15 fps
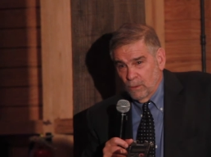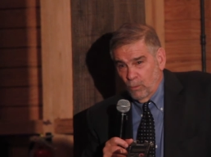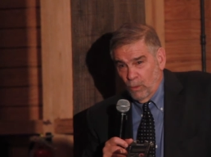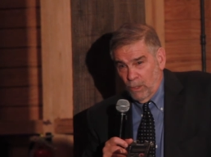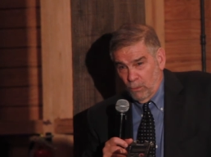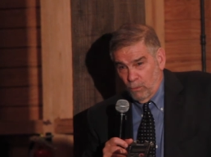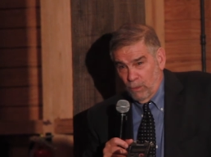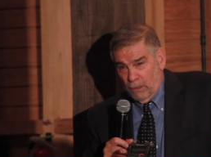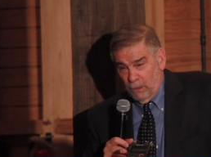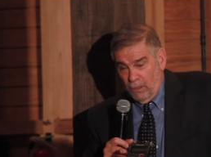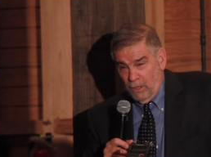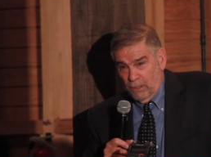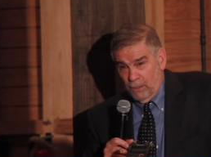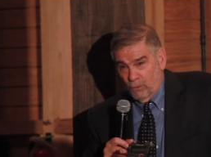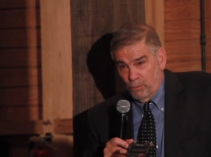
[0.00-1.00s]
when a red
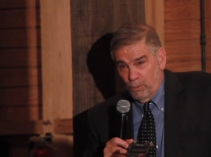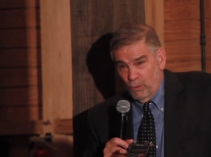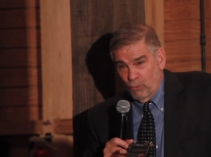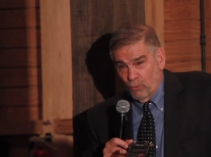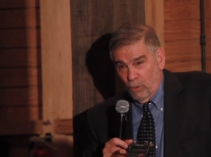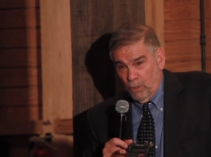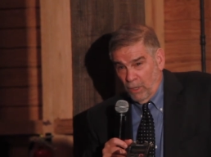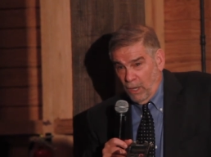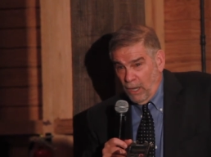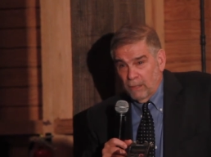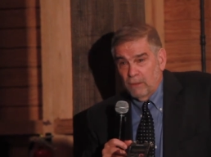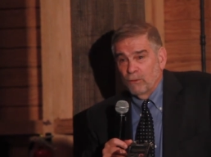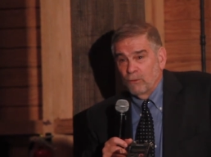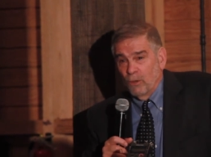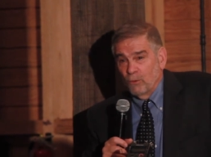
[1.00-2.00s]
line has been drawn.
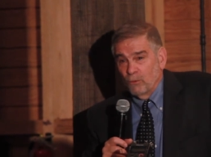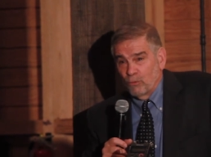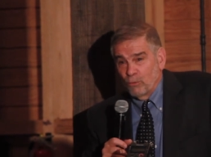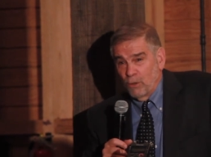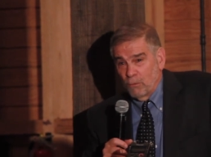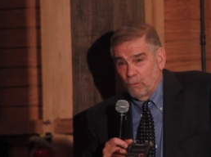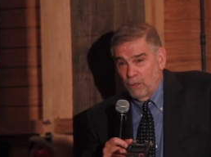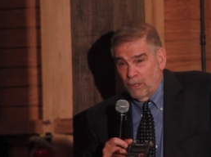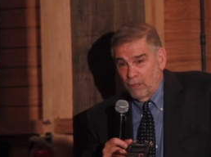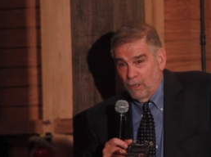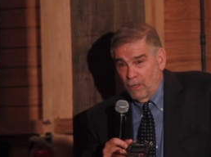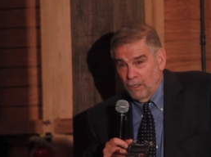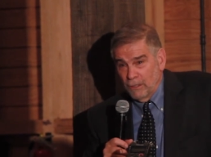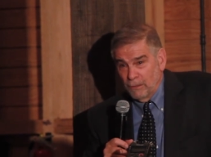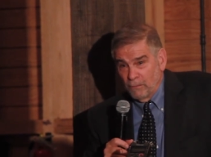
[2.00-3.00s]
Either don't draw a red
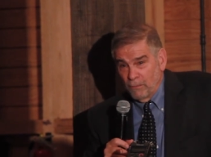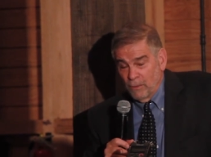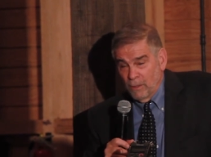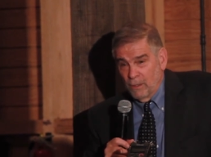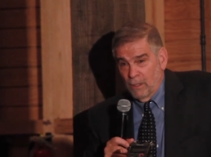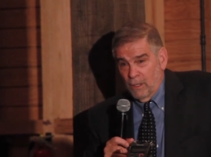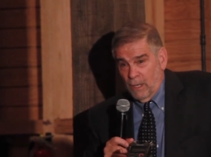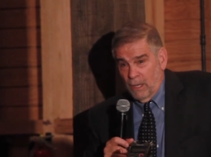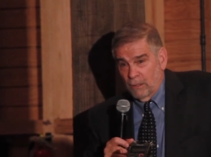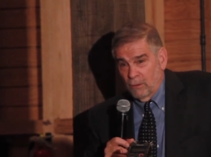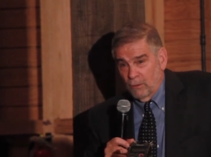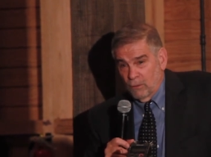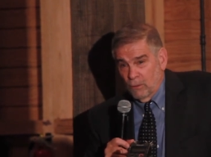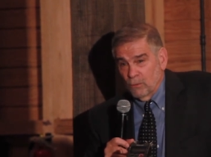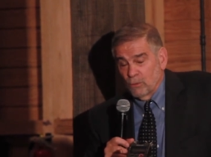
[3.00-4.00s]
line, either
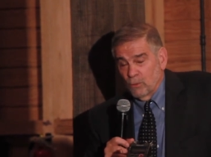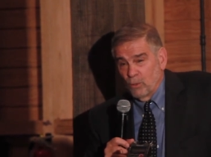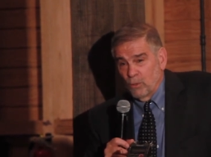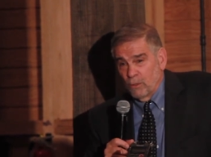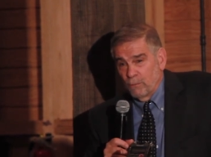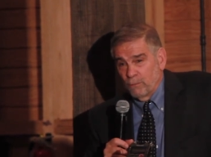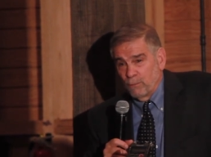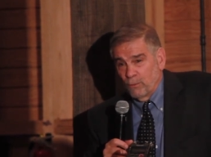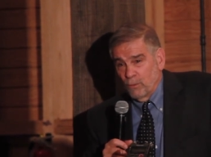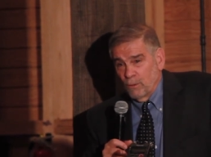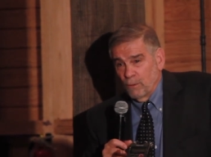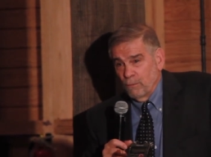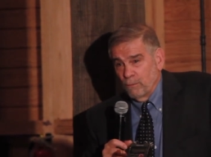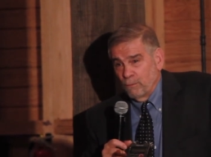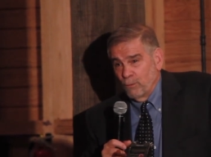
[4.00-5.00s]
don't call
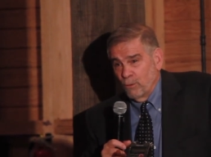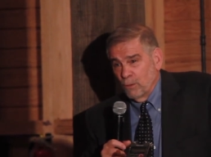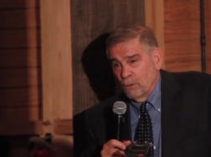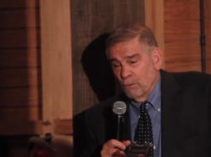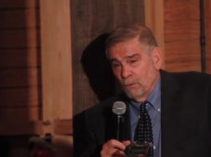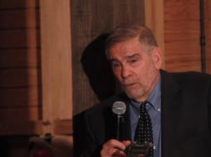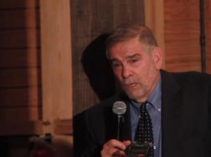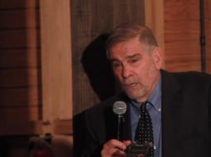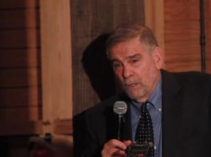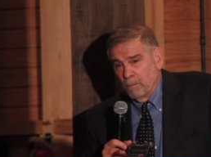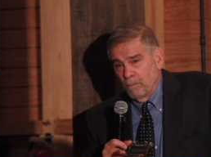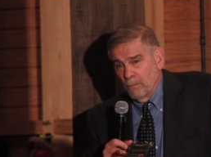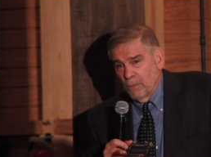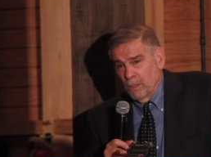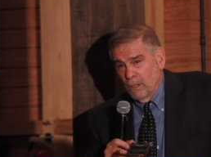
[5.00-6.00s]
for, for
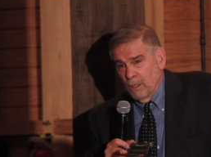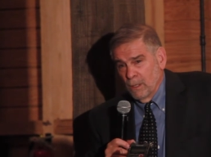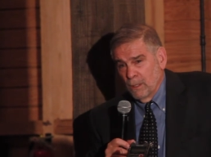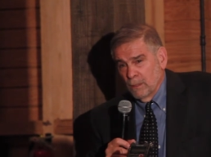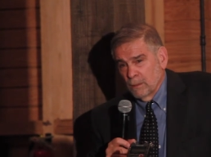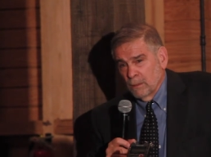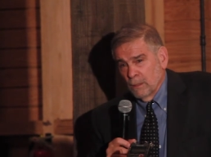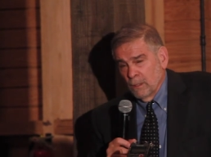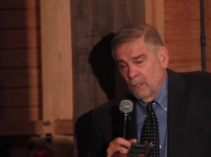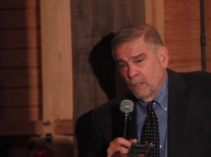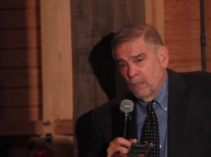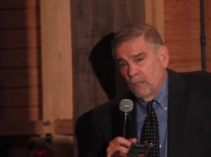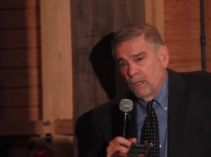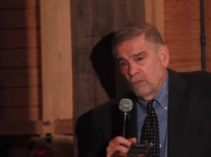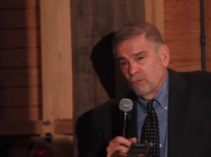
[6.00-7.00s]
um,
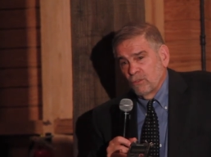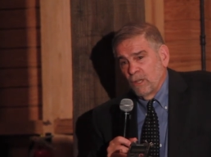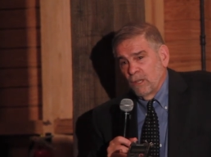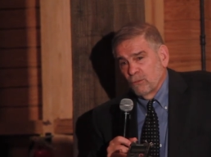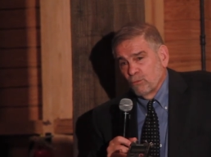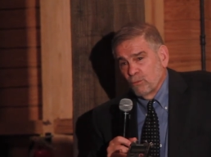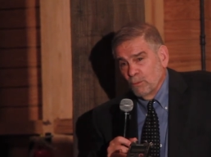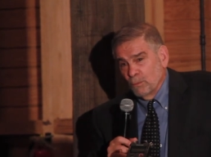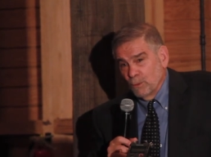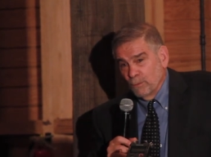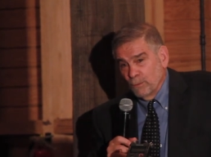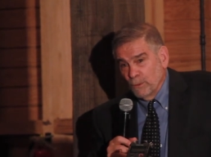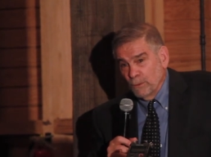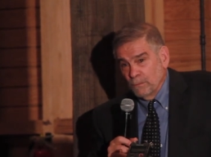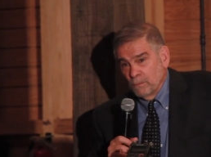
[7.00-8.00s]
uh, Assad's
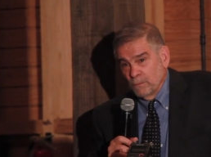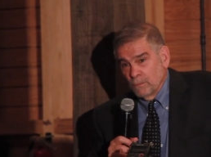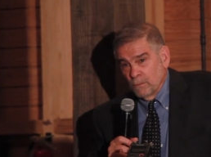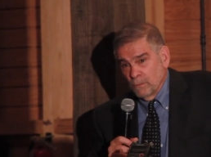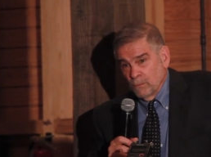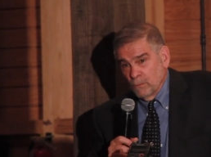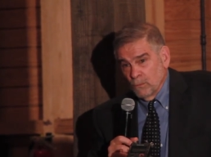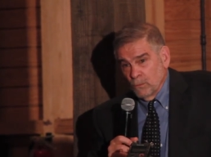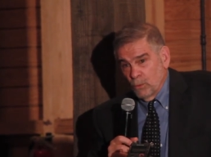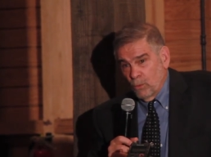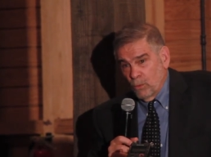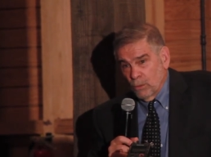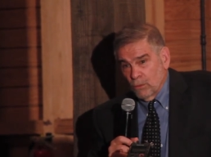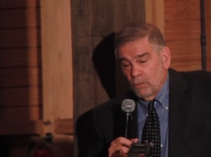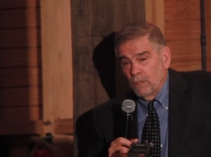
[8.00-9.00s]
removal,
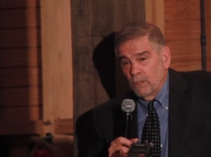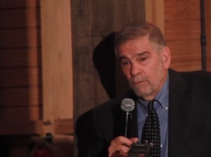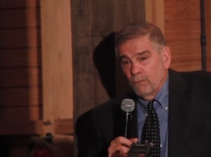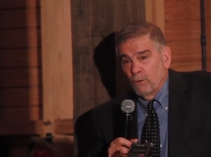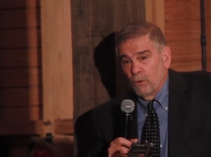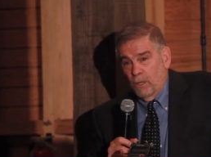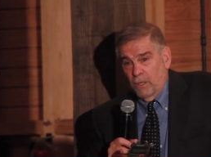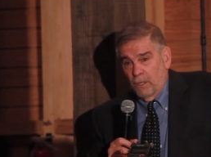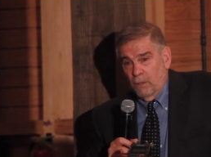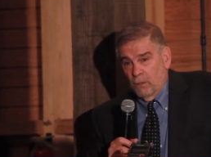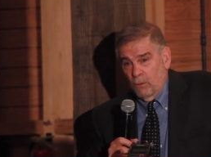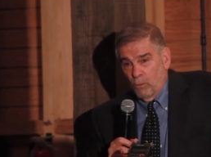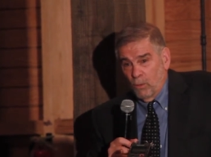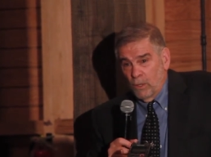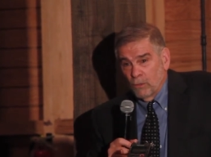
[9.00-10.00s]
or deliver on it,
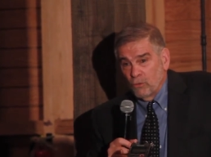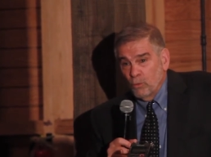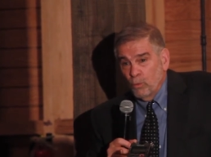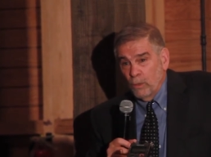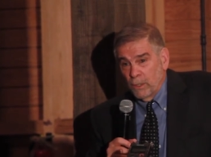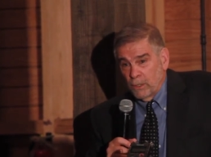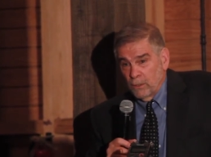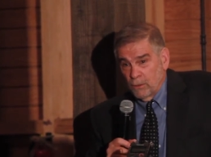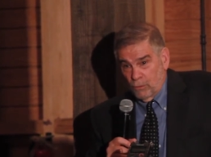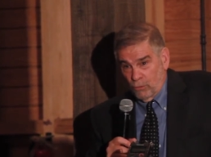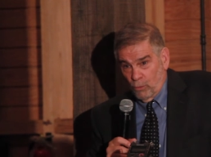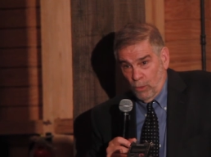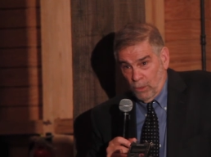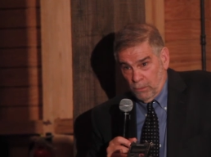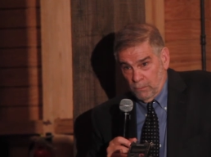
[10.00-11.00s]
otherwise you weaken us
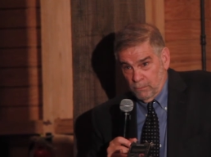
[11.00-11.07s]
all.